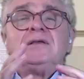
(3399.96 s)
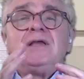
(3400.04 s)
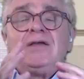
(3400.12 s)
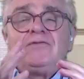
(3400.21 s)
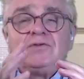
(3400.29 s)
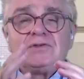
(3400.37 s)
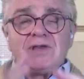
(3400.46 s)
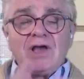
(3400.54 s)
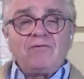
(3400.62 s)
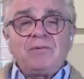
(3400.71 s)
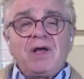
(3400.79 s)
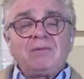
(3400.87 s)
if you
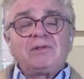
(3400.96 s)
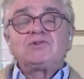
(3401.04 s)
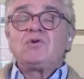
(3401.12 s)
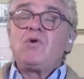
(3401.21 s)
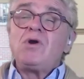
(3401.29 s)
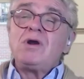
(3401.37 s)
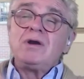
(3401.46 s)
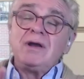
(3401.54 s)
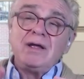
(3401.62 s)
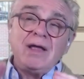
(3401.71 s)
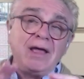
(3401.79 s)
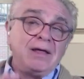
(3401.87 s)
self-publish, or
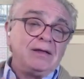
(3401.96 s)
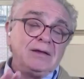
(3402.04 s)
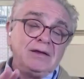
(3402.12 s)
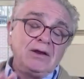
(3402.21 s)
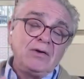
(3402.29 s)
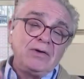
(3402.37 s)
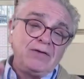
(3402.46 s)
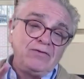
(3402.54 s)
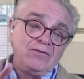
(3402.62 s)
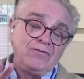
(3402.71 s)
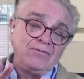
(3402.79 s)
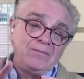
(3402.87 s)
if
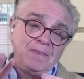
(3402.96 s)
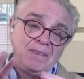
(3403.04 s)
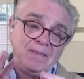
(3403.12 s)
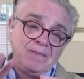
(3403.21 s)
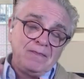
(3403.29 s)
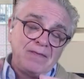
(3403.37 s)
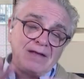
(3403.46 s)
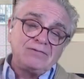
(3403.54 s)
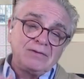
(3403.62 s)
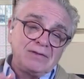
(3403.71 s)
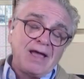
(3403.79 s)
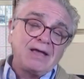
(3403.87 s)
you
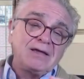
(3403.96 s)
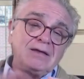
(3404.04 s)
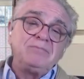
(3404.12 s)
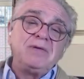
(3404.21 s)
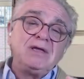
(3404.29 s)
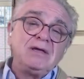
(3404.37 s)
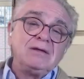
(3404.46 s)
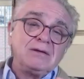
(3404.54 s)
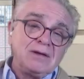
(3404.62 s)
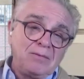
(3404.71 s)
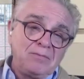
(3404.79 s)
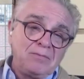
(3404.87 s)
that can be
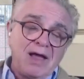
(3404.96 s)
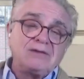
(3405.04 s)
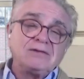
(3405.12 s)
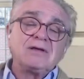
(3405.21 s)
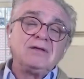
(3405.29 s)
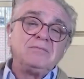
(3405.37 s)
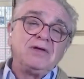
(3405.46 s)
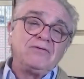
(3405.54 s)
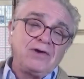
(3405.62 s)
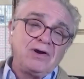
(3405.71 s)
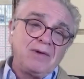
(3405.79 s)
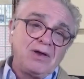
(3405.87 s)
complex, it can be a
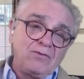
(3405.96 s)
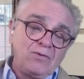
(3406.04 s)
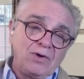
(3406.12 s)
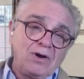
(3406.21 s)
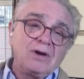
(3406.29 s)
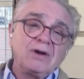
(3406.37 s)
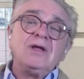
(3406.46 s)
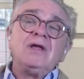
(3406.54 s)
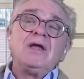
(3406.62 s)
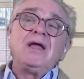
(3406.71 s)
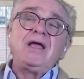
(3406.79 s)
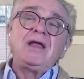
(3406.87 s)
fair amount of work.
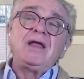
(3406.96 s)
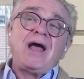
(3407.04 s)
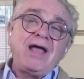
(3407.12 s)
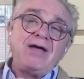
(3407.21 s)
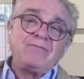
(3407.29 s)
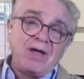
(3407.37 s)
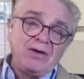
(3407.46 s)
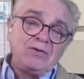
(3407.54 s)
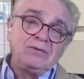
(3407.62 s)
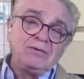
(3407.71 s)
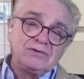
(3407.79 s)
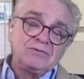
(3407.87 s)
And I have my
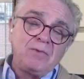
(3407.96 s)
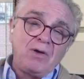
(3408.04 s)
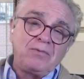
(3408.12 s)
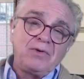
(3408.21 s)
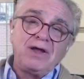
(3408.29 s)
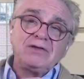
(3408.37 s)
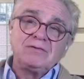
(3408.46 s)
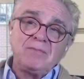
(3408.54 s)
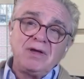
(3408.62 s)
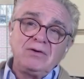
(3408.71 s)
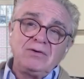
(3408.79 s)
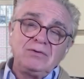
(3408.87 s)
own small press,
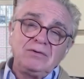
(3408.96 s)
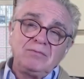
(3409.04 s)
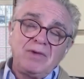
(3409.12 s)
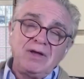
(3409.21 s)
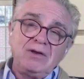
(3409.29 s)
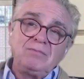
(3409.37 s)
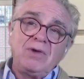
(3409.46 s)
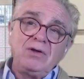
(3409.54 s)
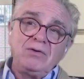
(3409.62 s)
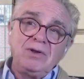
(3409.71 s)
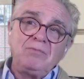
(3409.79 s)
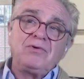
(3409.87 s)
my own
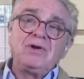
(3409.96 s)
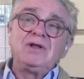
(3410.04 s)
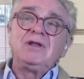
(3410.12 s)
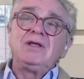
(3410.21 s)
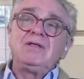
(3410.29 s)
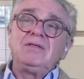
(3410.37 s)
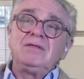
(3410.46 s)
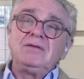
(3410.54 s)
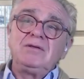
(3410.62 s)
imprint, and